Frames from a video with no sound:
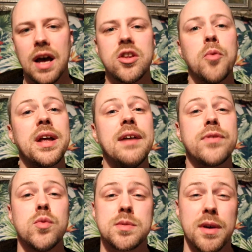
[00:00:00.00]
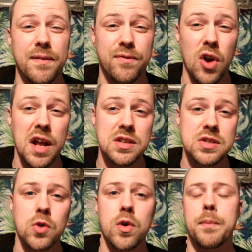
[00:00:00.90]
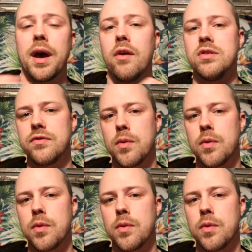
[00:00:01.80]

And don't be influenced by your friends or your parents.